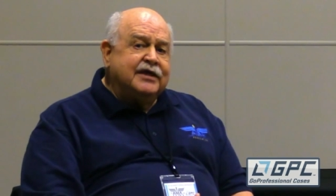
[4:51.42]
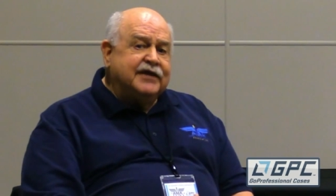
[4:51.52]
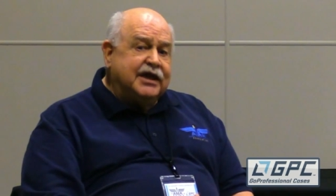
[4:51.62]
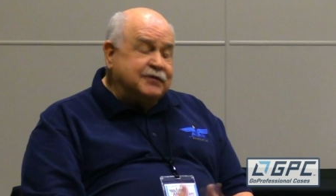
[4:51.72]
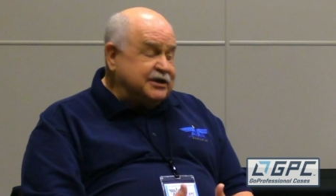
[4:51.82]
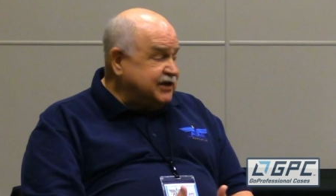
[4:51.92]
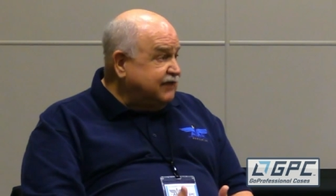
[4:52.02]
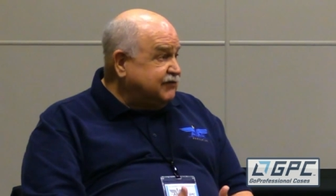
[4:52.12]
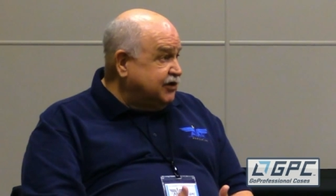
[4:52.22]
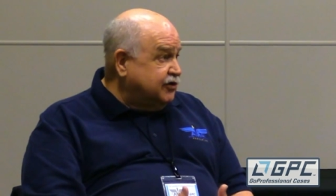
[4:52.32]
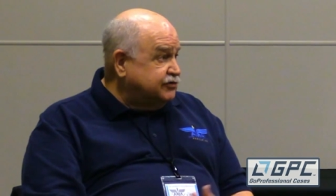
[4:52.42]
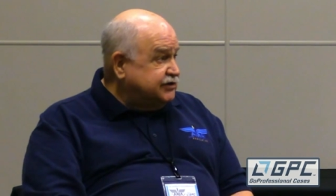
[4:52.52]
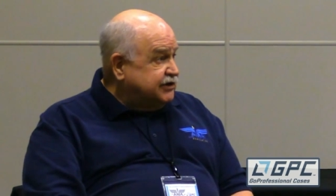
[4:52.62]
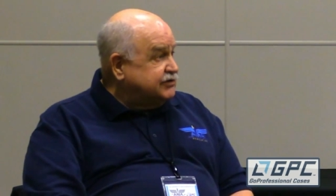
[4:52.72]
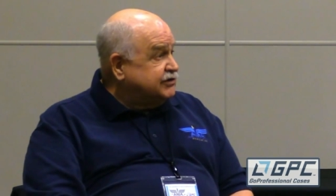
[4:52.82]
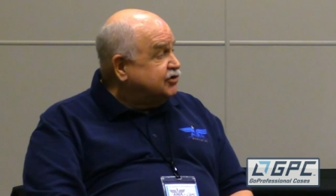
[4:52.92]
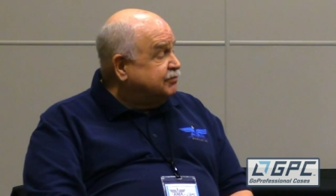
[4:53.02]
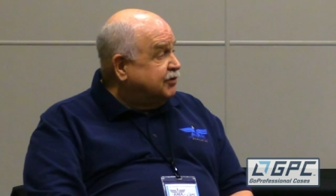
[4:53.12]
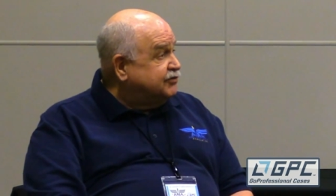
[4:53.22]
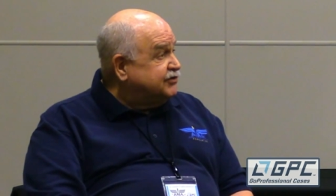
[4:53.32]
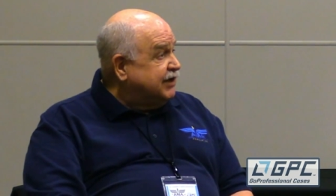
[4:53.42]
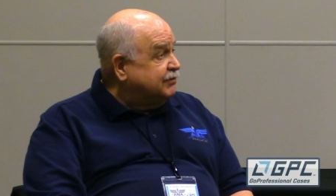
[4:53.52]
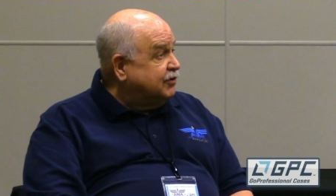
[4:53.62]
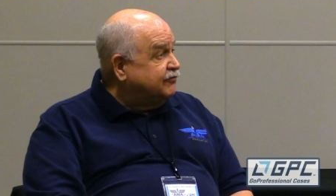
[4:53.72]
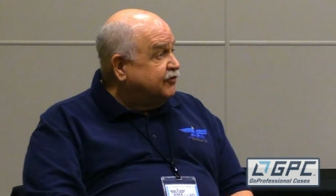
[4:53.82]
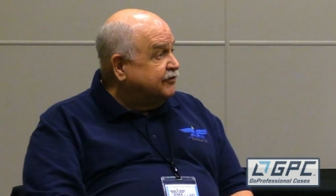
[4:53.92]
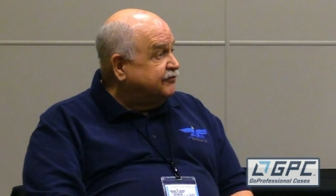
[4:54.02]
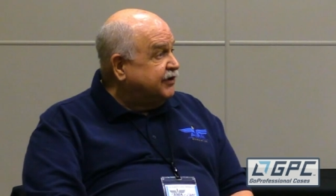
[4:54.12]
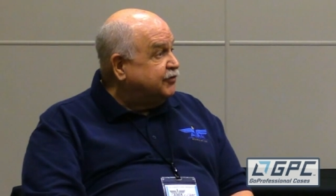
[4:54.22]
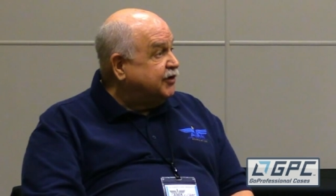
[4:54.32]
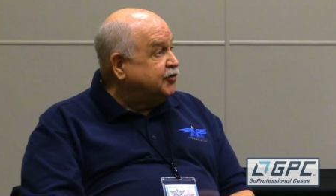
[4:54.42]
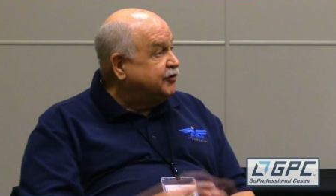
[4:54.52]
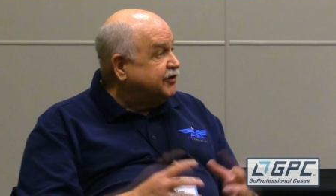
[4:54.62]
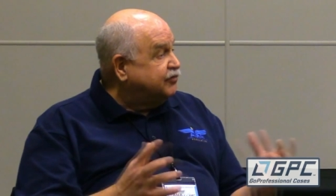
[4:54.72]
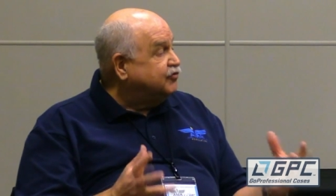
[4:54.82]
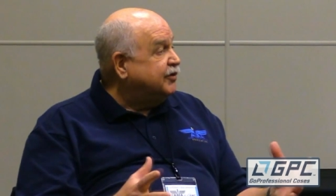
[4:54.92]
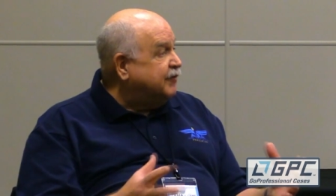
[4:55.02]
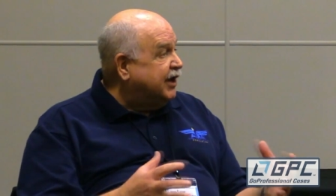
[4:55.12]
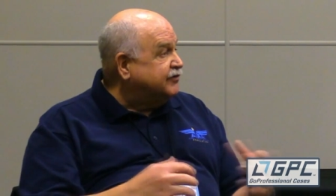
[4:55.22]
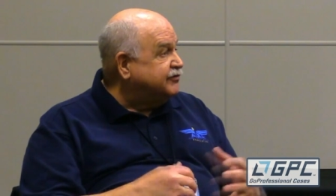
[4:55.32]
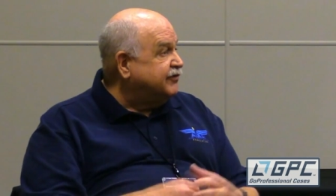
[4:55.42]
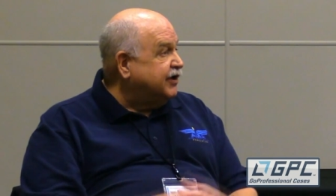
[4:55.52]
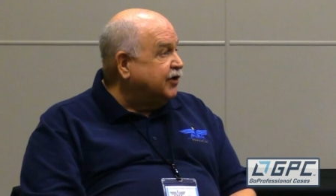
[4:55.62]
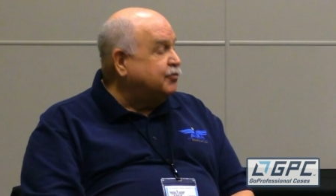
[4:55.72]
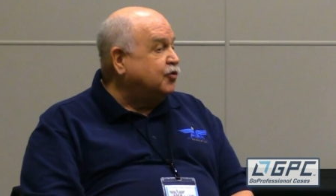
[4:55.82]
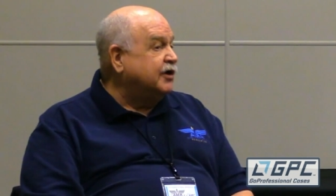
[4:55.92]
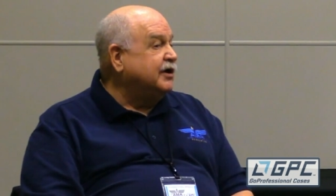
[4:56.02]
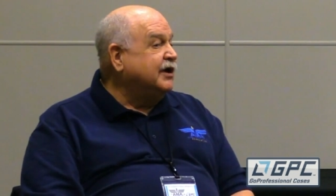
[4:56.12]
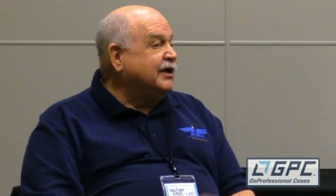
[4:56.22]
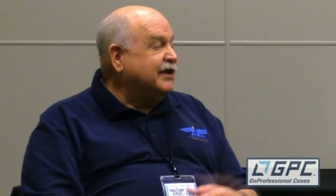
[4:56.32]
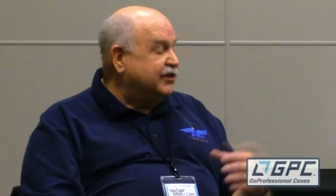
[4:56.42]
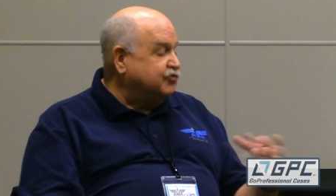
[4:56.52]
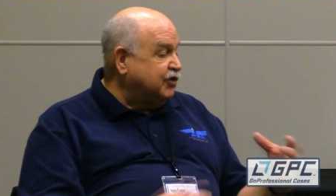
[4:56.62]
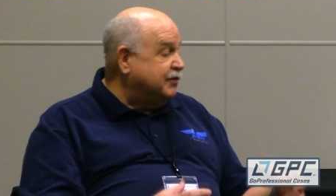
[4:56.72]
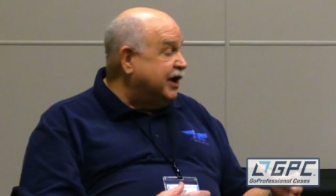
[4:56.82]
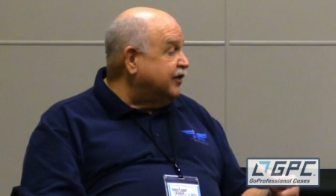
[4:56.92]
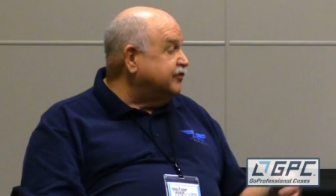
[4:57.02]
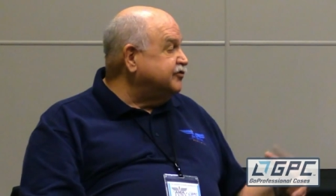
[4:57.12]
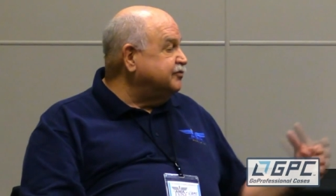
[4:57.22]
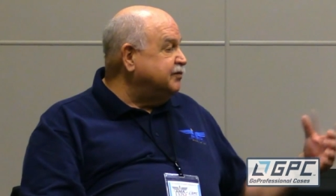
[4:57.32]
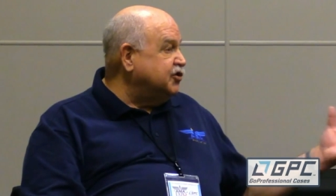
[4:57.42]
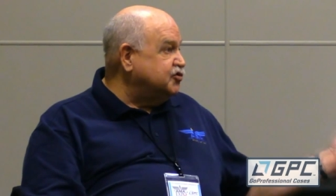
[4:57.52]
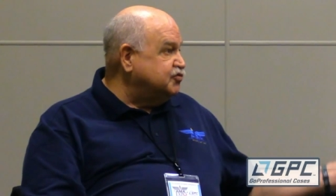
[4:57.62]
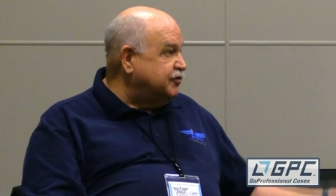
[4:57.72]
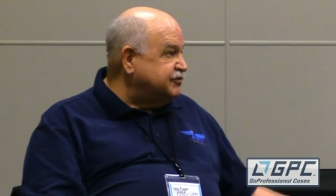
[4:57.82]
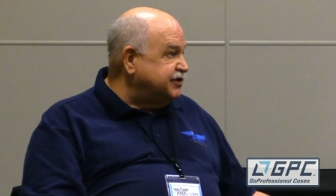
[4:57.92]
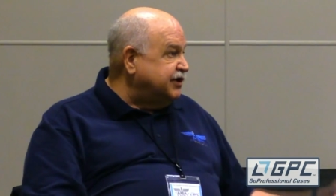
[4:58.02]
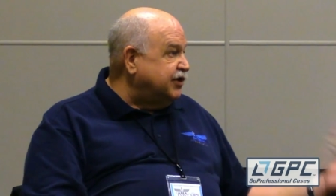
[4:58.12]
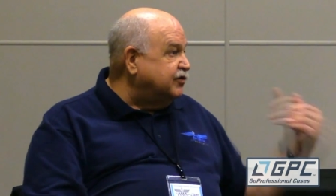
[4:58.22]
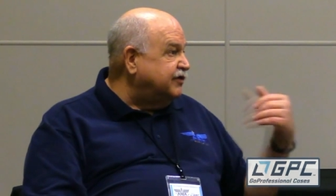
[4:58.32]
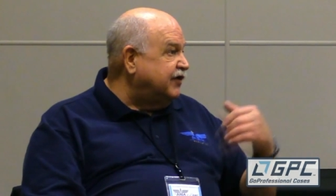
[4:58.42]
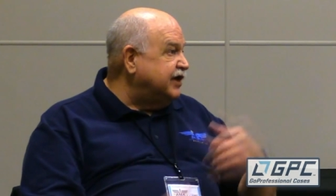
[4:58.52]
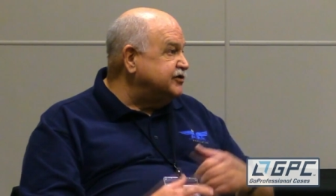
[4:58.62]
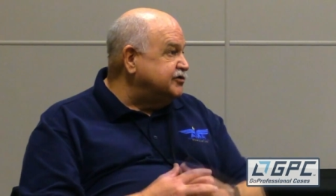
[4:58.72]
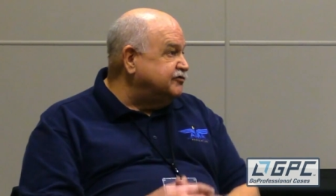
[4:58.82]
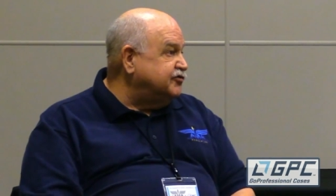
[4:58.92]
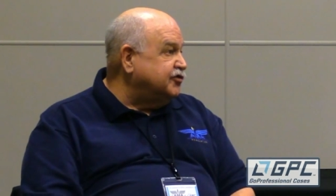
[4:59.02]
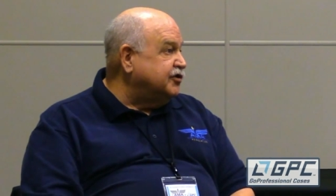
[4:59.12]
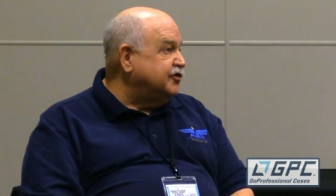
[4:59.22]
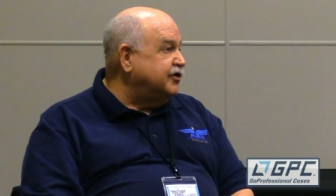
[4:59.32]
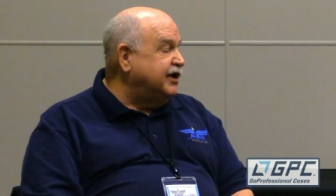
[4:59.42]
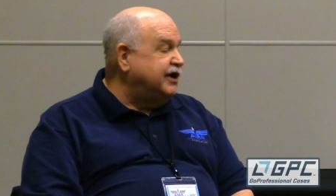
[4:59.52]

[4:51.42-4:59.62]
the AMA safety code says that you stay below four feet when you're within three miles of an airport. That three miles mirrors what was in the old advisory circular in